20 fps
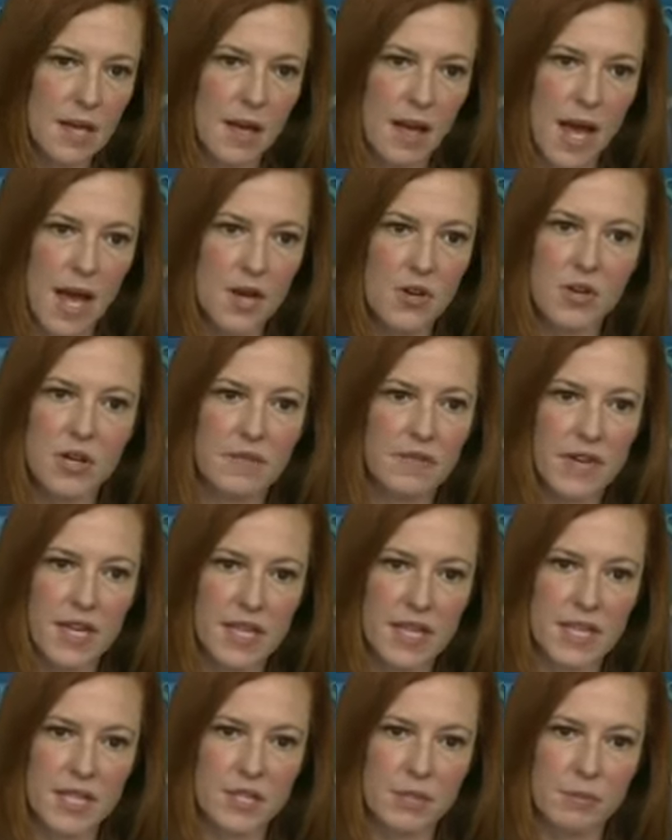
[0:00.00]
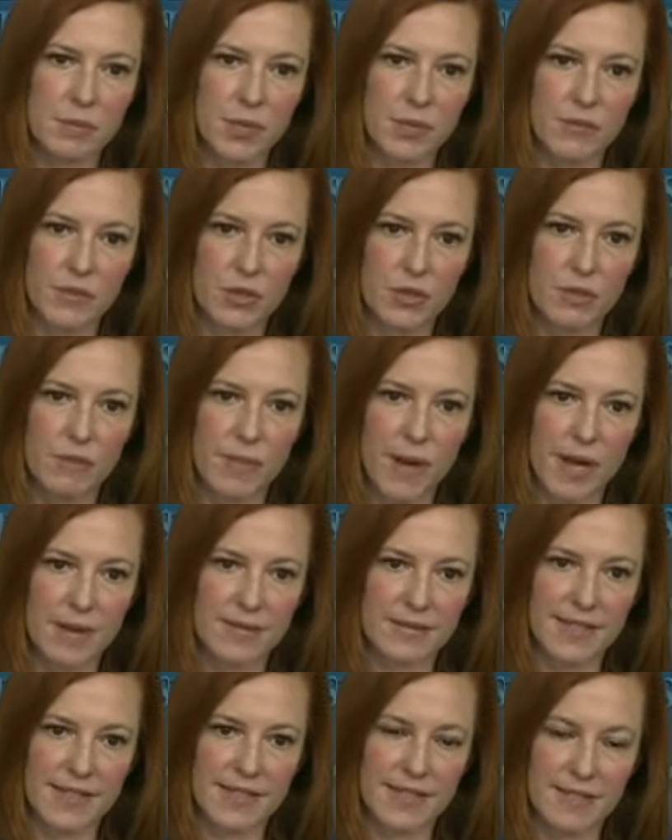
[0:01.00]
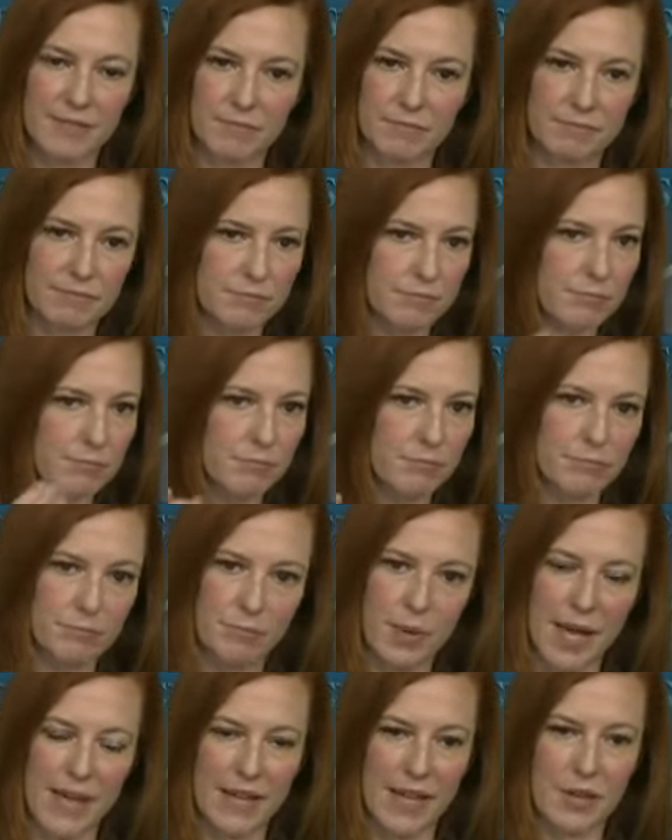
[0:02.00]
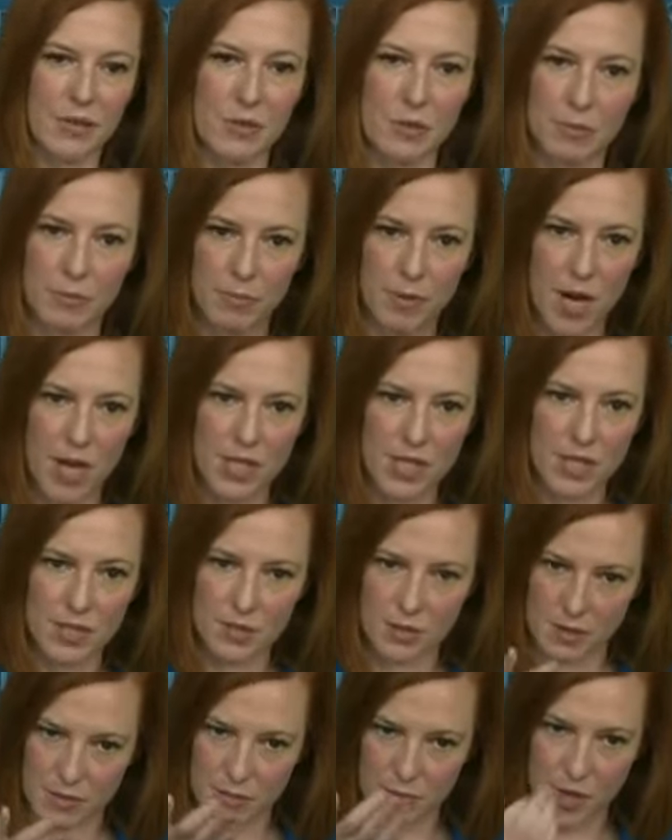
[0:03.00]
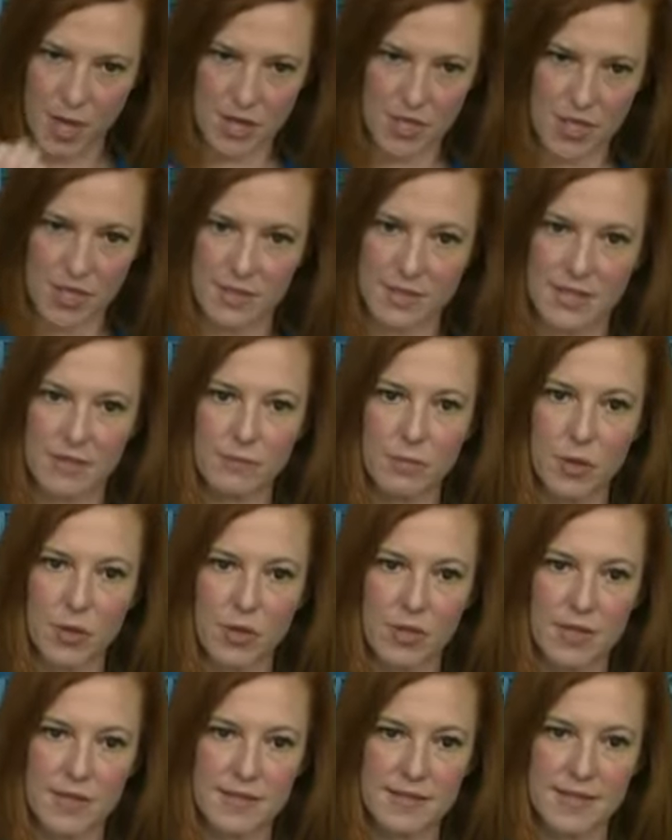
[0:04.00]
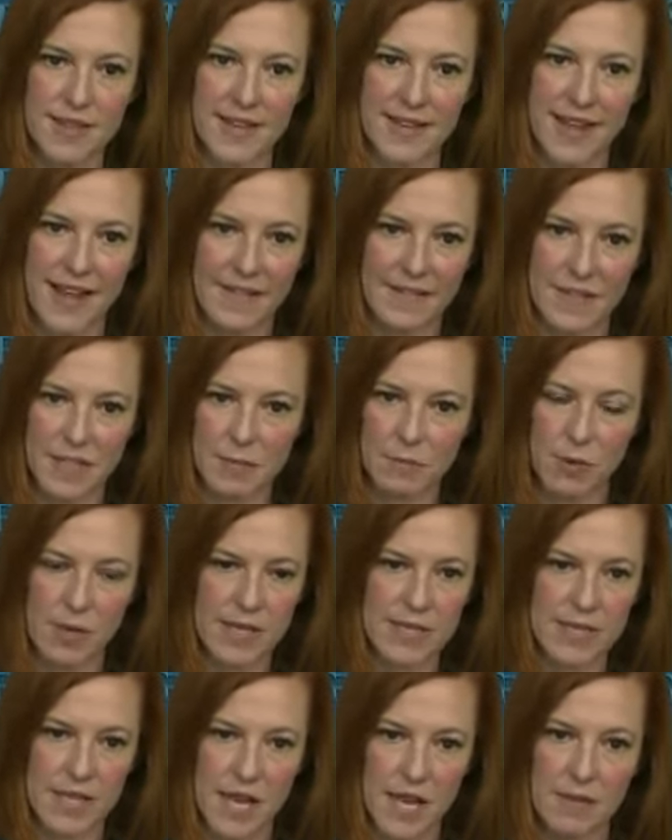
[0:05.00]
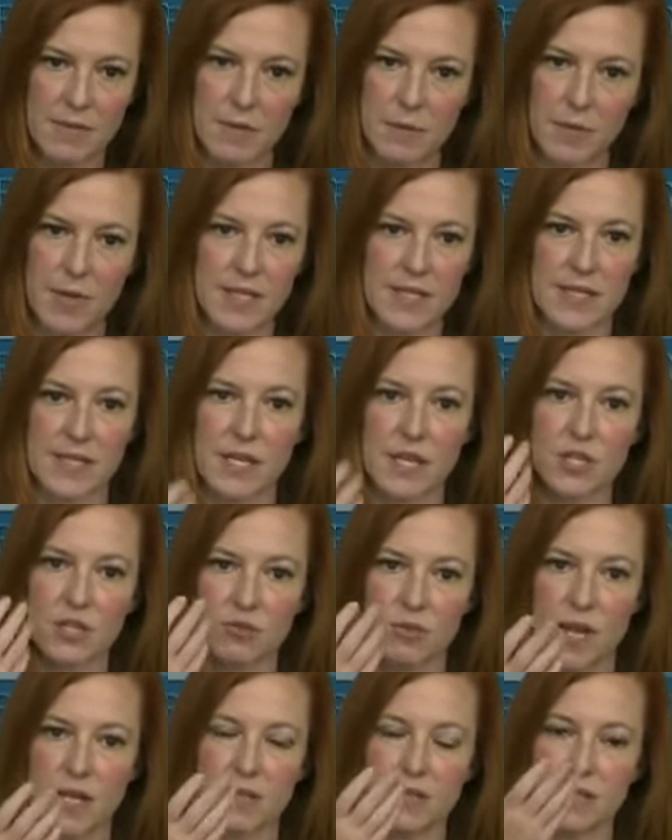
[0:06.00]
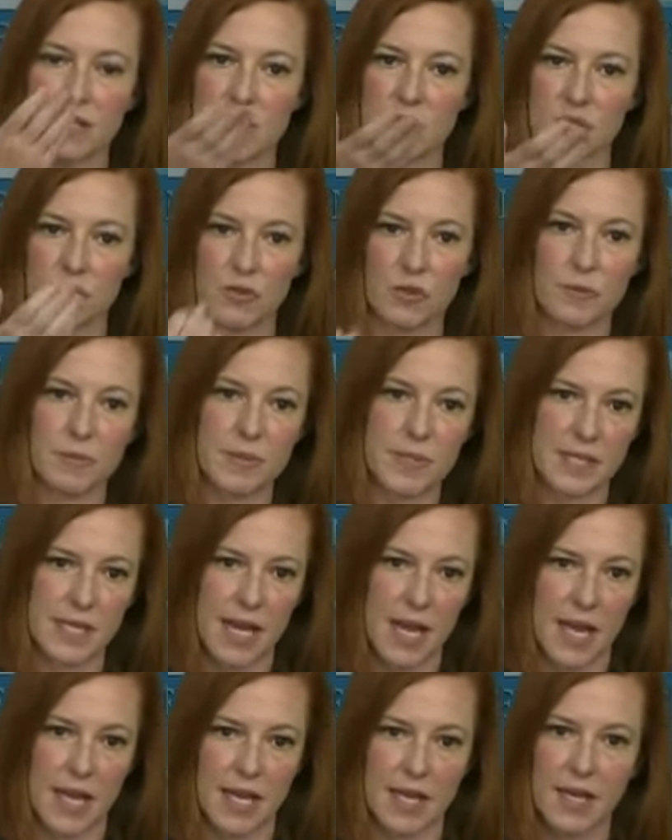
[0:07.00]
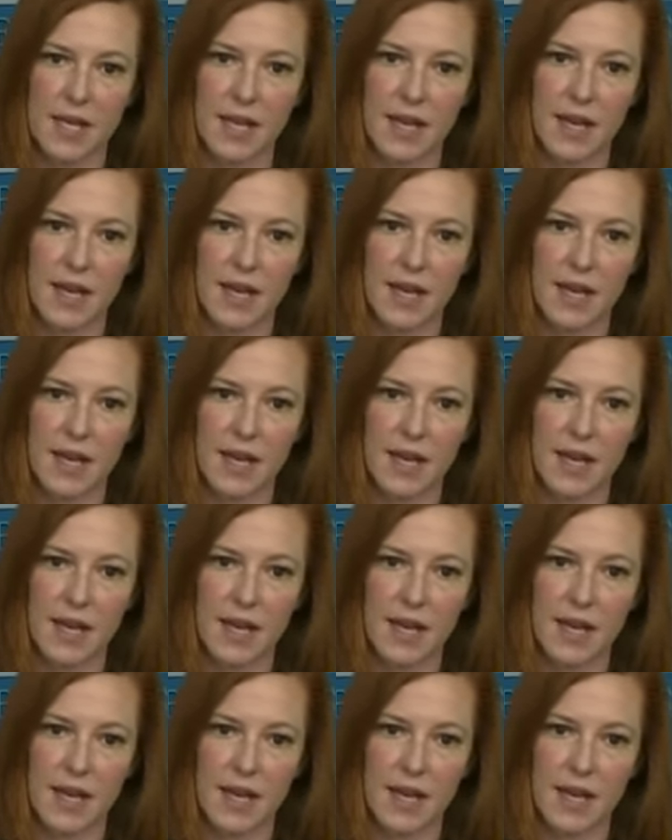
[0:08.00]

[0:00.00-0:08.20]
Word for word: I don't have anything to preview about a bilateral project or project in Poland uh, at this point in time. The president addressed this group today.